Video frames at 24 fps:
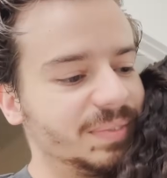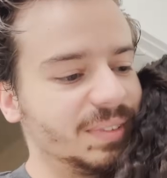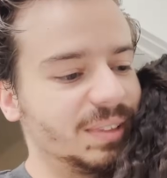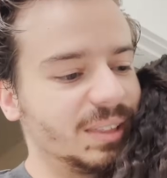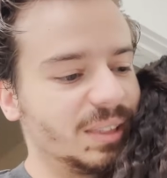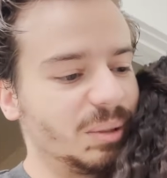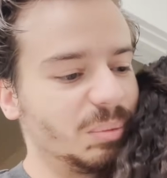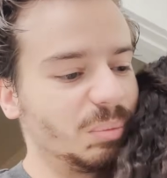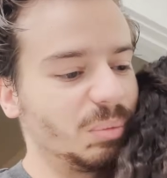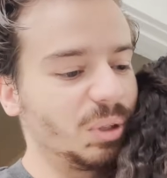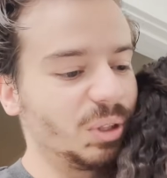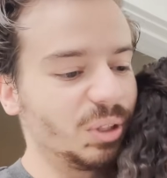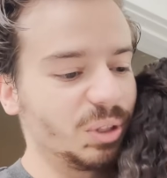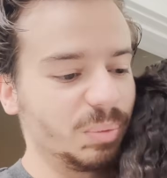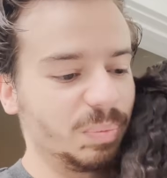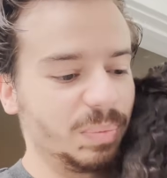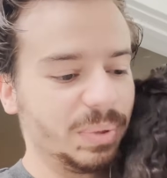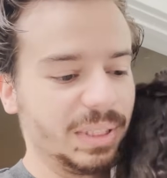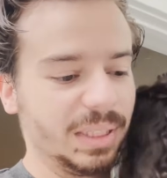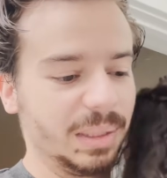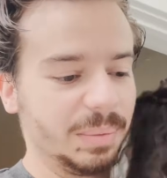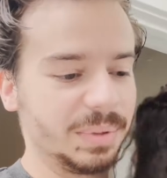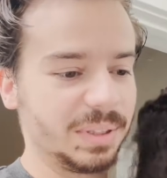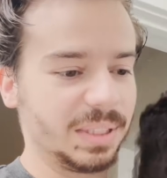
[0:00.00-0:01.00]
And Mara's
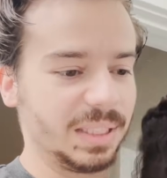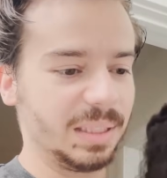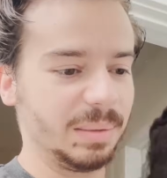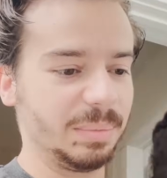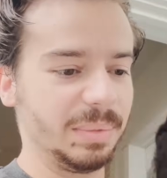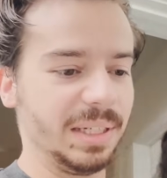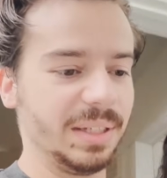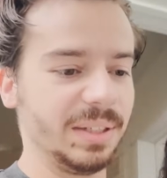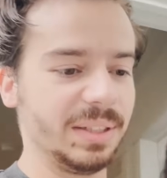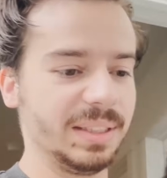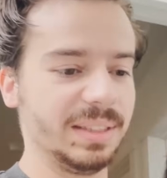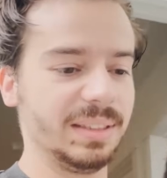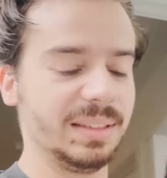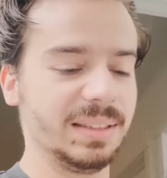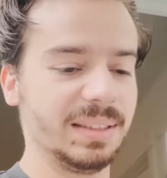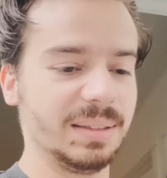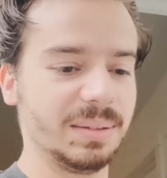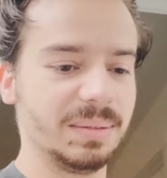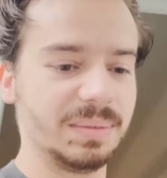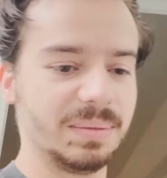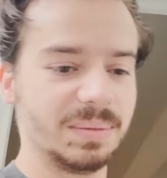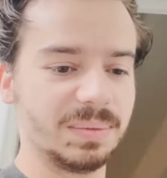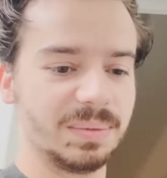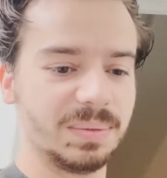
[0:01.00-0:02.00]
pretty upset about it that
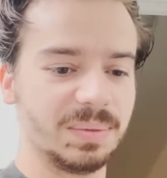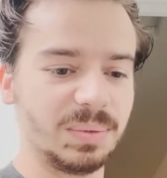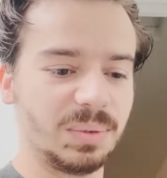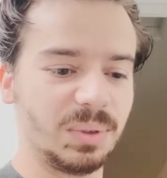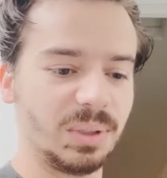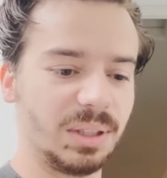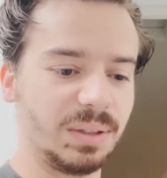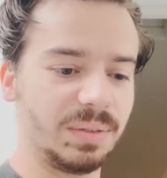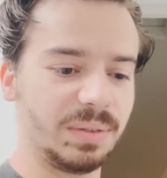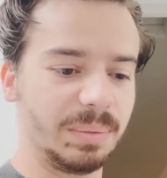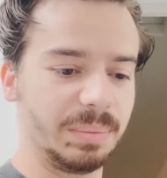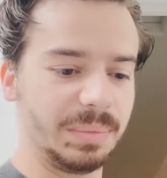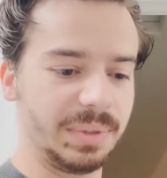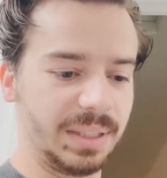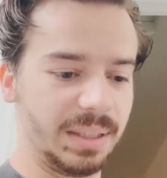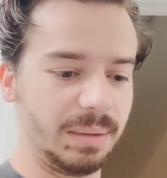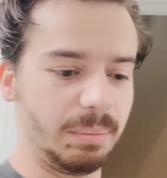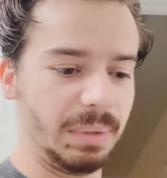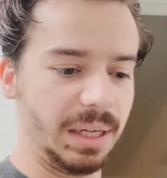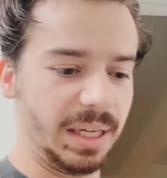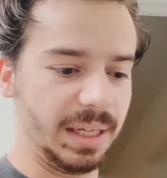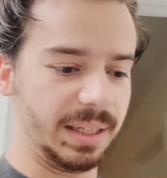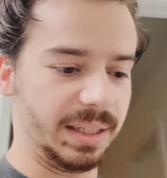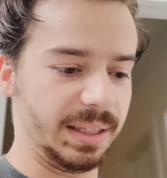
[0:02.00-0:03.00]
one of them didn't
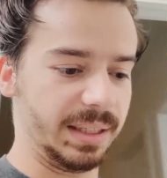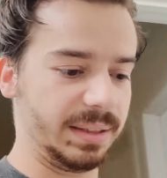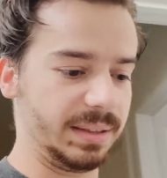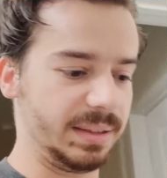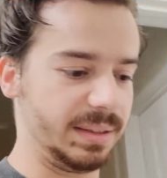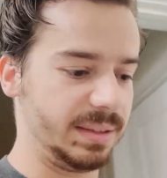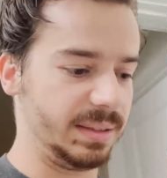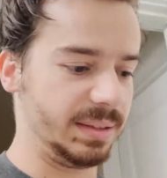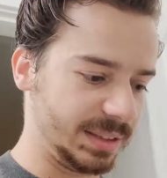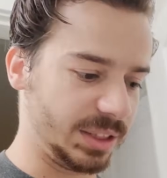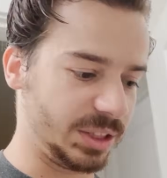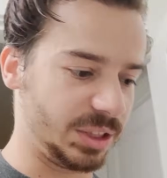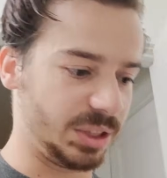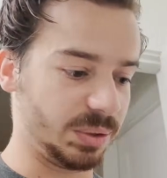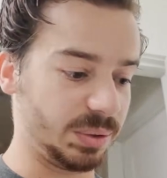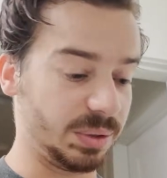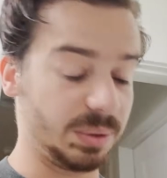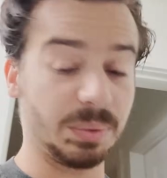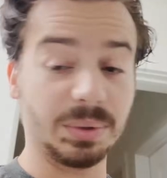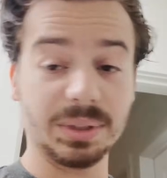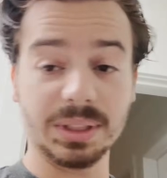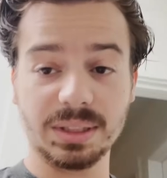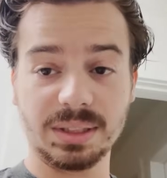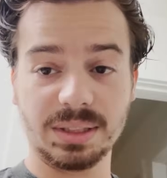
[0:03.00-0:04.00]
make it. She
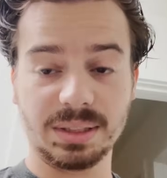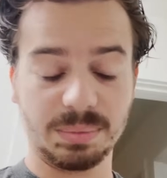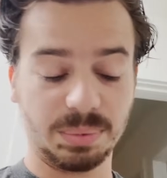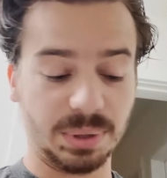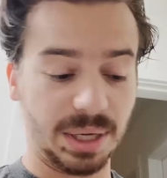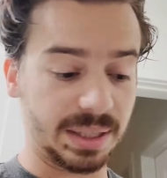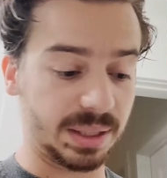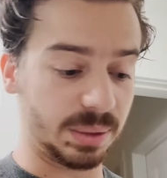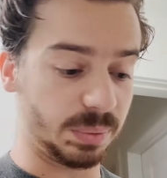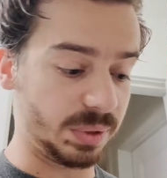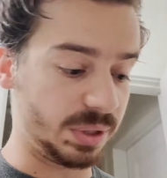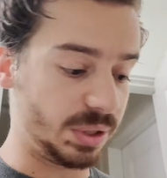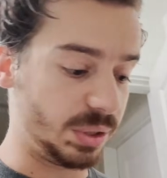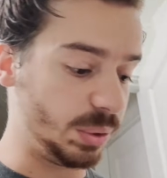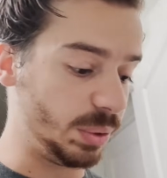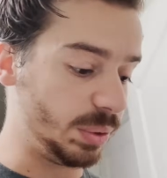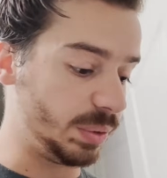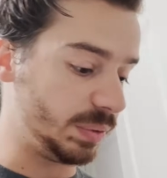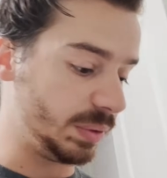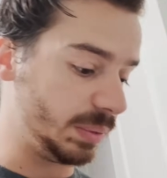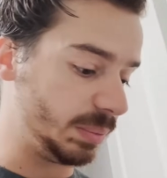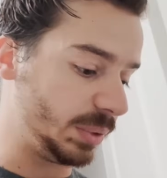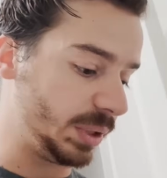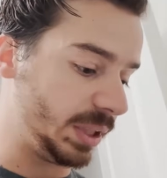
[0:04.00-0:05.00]
only was pregnant with two
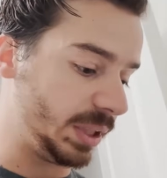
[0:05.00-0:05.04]
of them,